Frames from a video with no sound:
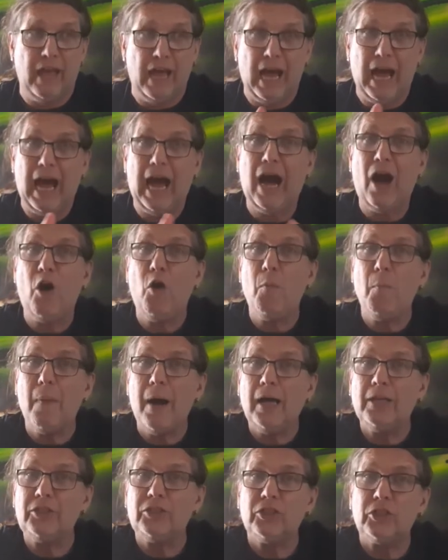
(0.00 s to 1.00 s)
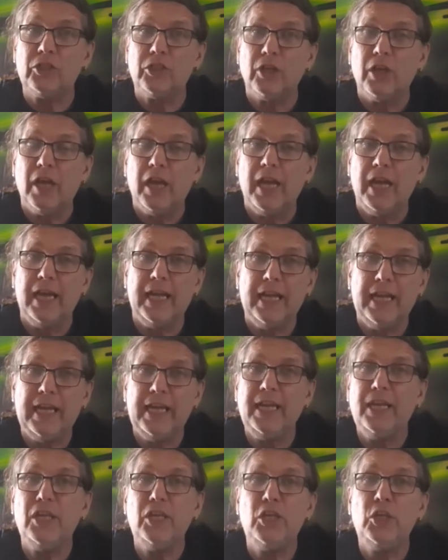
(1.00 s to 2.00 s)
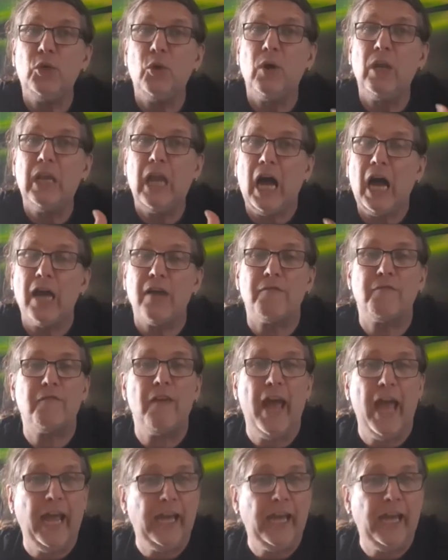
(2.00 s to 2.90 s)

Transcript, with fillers: how much in your life